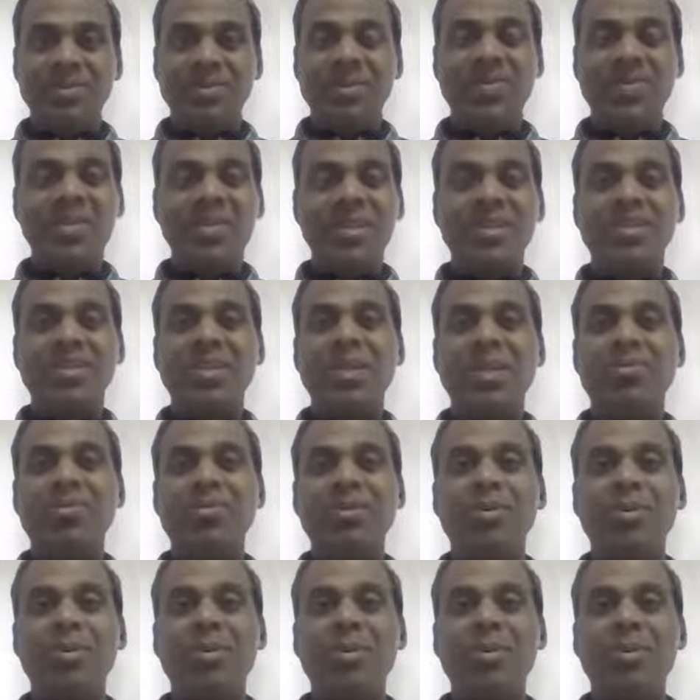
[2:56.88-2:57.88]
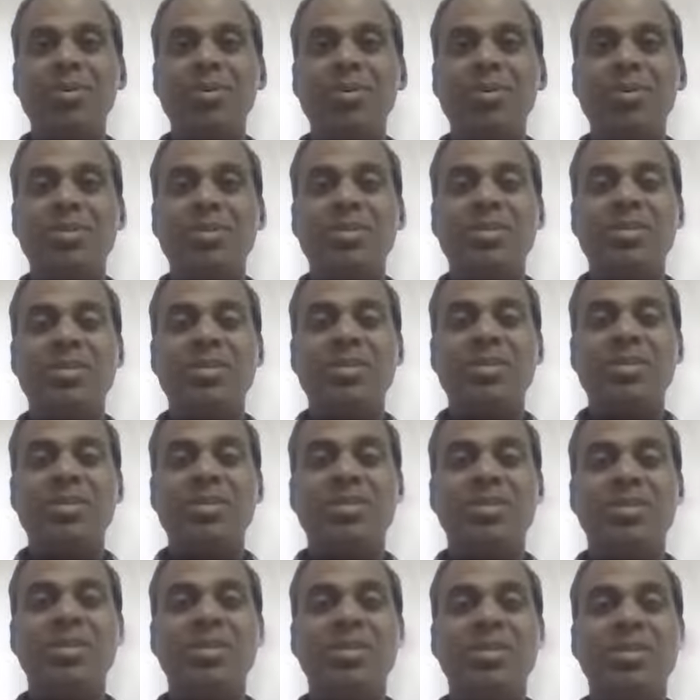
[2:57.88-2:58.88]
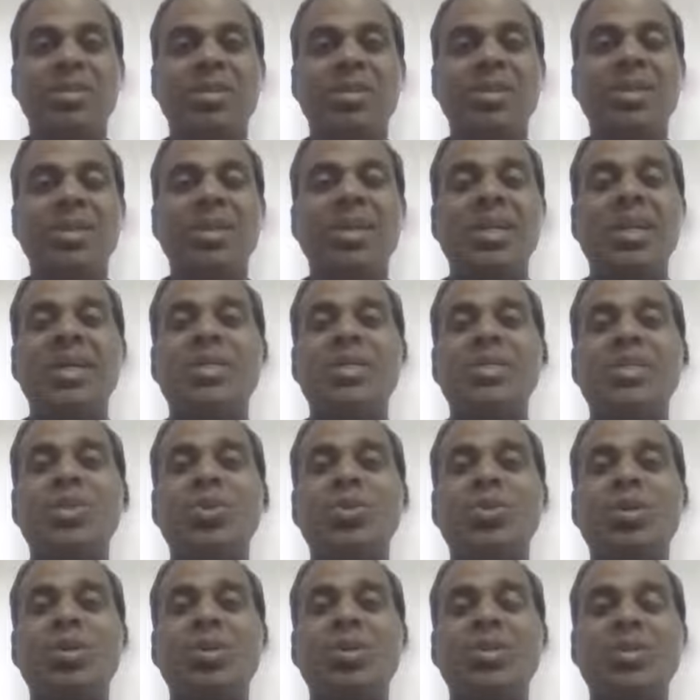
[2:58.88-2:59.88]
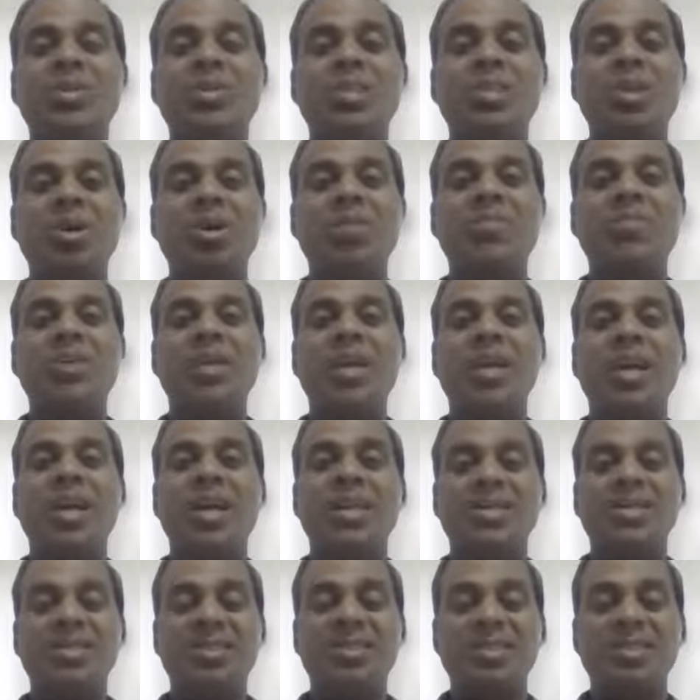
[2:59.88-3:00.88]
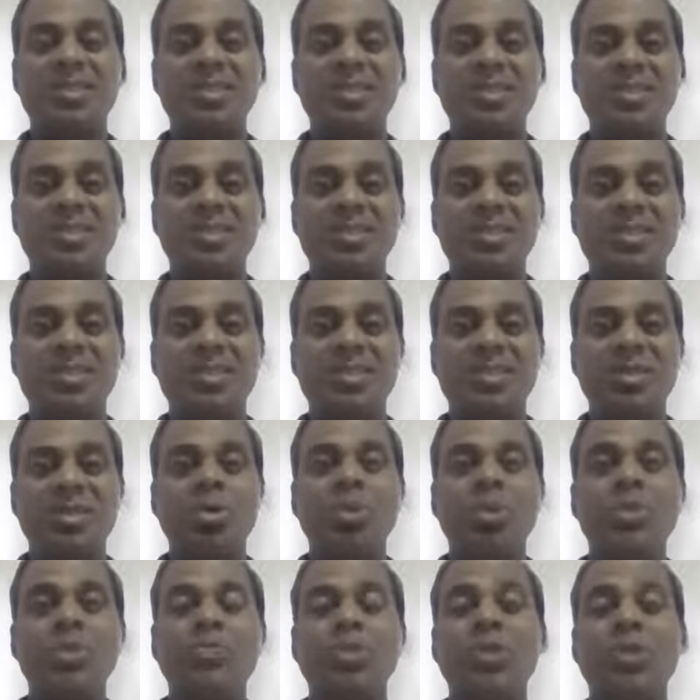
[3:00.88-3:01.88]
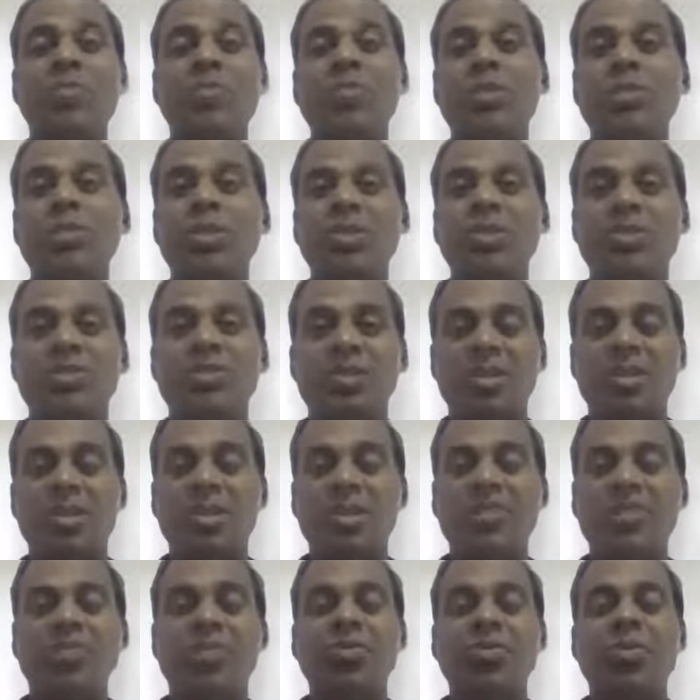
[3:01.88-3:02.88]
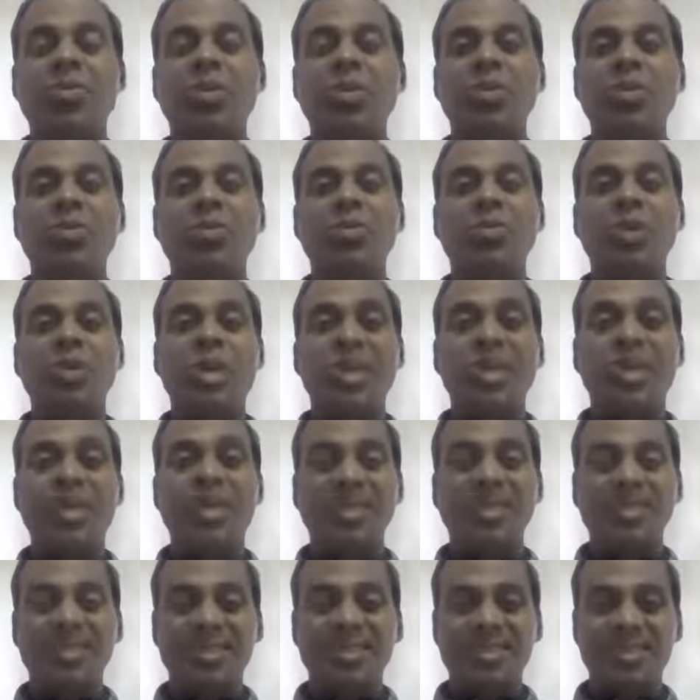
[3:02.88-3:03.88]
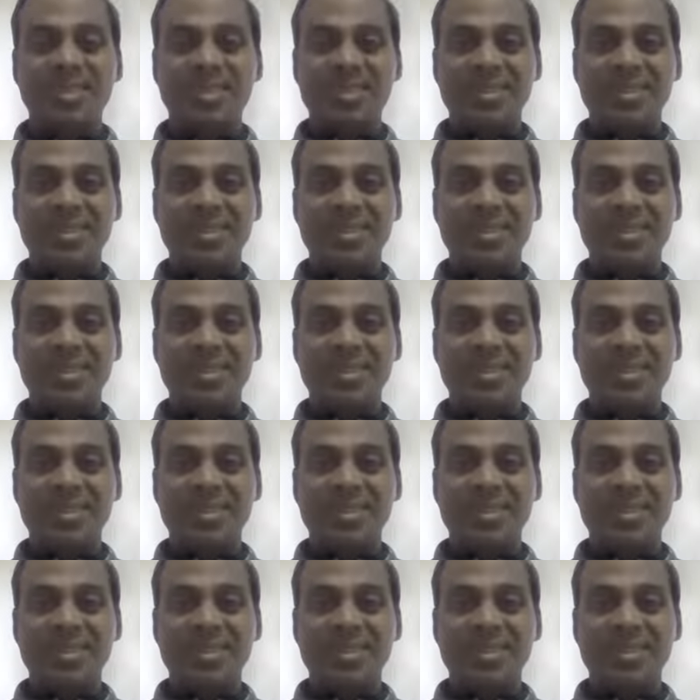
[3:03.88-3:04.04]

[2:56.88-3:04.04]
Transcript: For example, the entire students of a class whose performance we want to analyze.